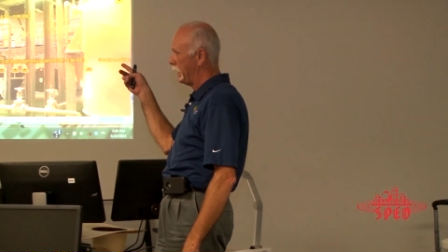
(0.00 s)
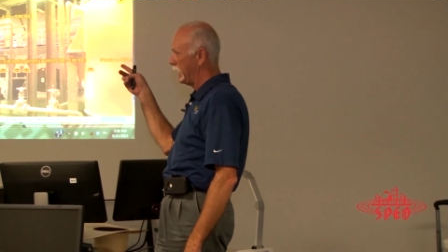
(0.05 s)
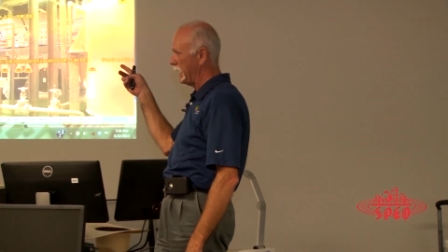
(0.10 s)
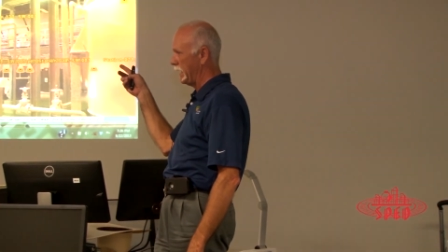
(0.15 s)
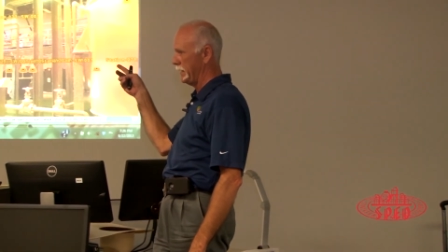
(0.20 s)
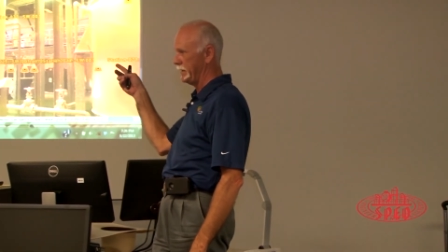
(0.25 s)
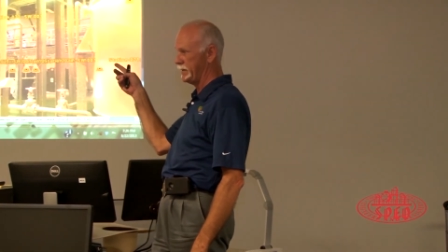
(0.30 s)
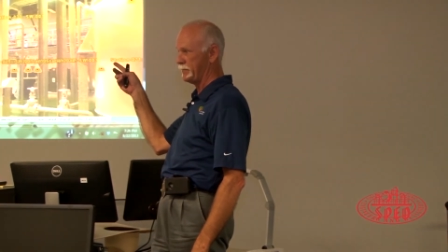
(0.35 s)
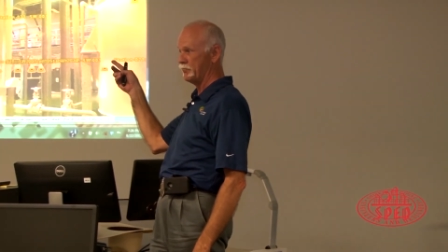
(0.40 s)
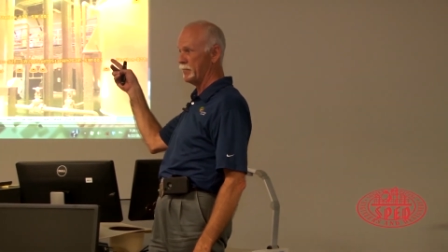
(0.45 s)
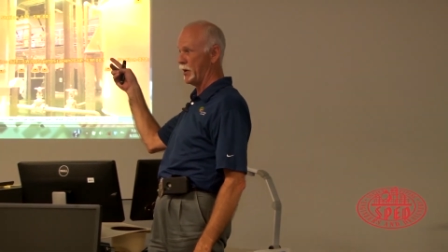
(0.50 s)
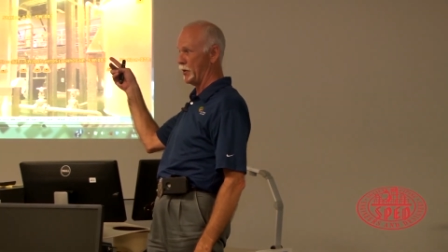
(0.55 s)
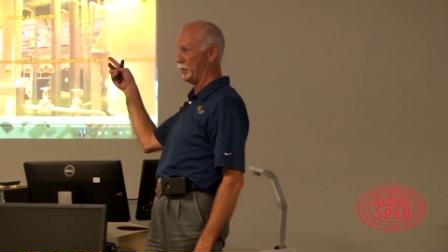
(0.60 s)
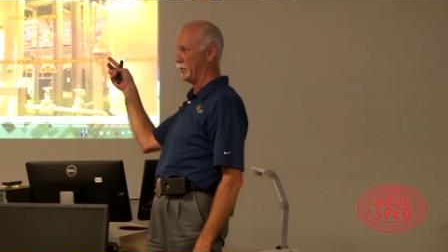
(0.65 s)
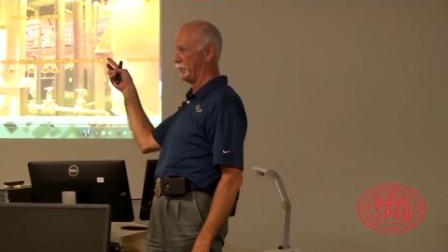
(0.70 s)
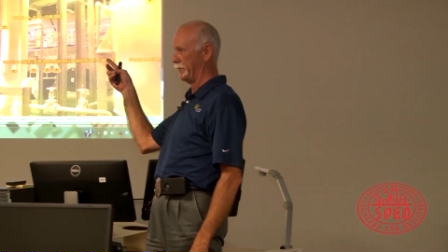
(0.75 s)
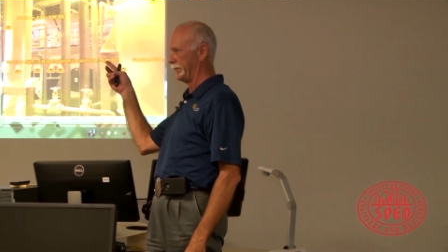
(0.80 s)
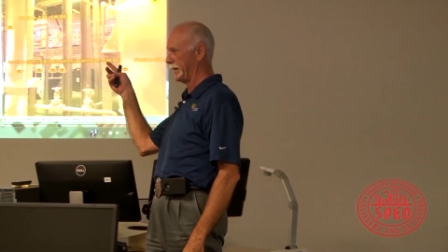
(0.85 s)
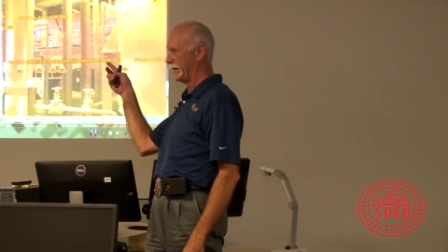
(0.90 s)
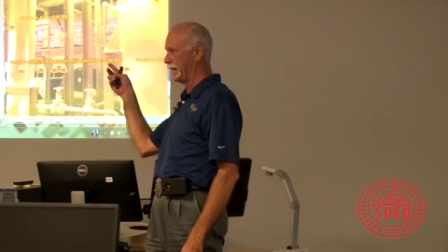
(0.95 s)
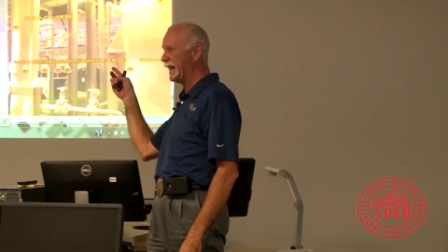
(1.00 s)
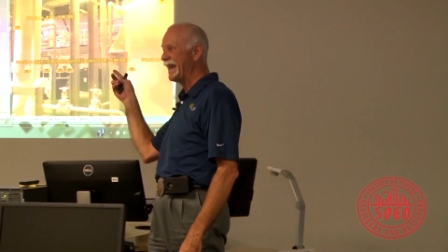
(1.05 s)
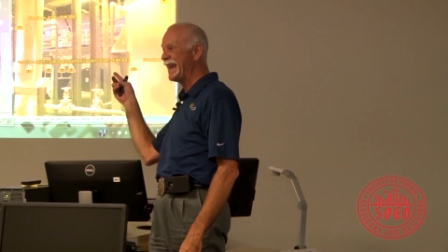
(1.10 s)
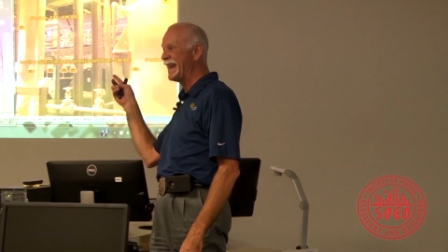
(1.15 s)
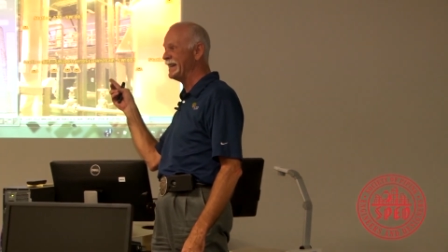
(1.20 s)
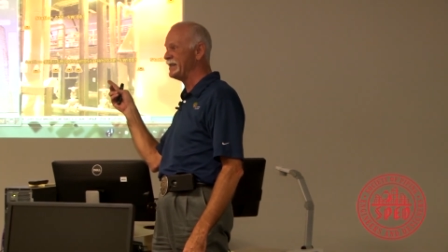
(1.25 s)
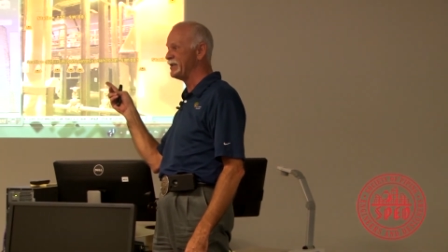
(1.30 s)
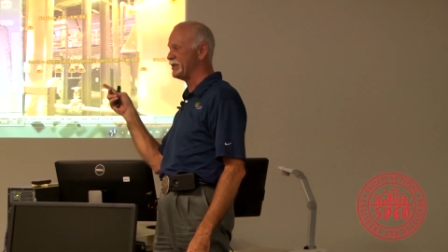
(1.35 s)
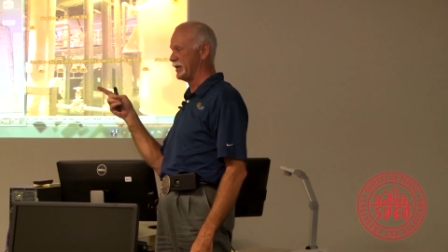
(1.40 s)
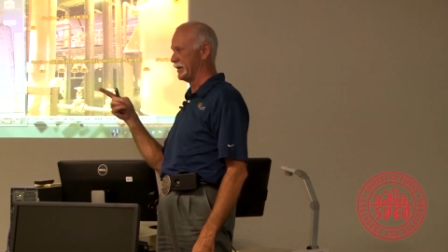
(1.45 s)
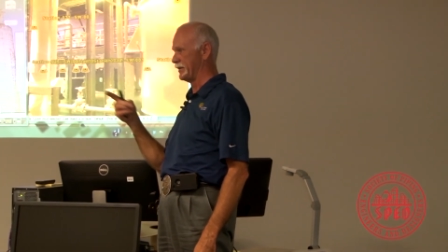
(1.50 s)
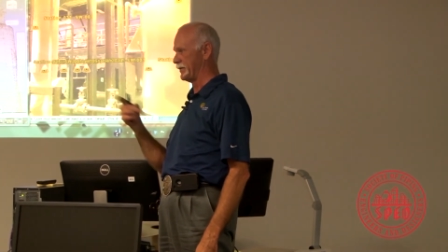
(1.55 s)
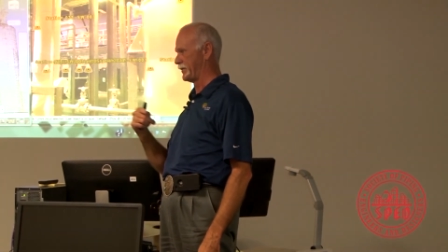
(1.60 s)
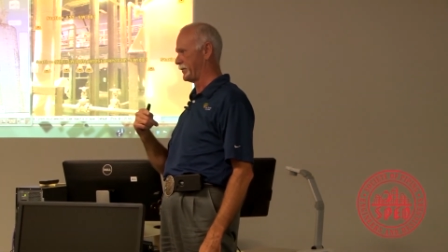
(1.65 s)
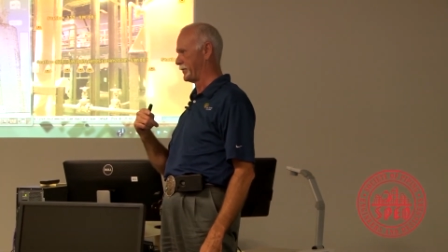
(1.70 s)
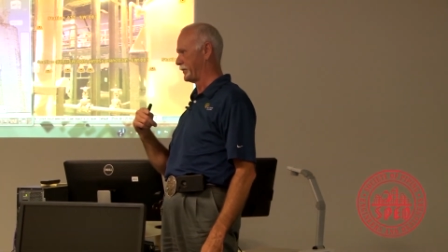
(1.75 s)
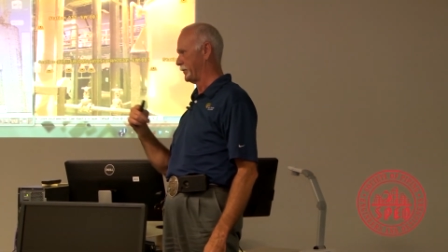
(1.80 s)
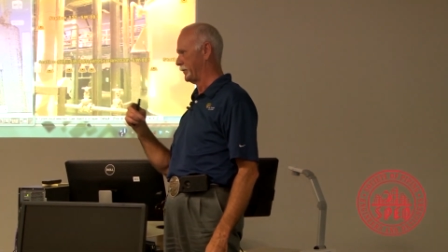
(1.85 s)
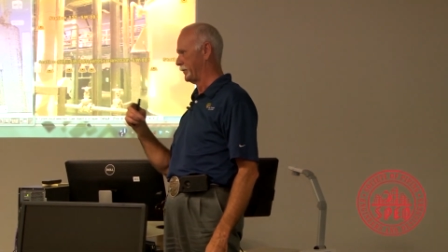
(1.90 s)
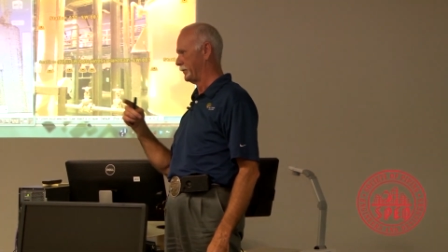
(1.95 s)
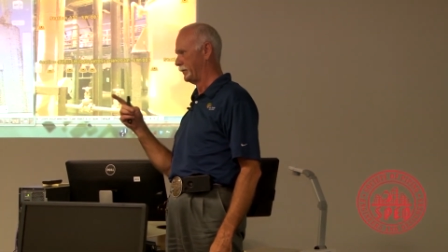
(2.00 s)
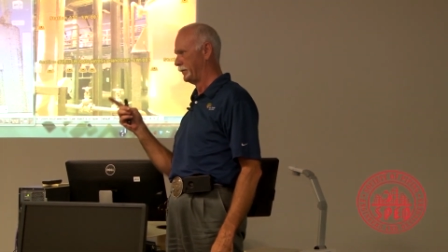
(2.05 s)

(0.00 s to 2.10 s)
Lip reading: it moved inches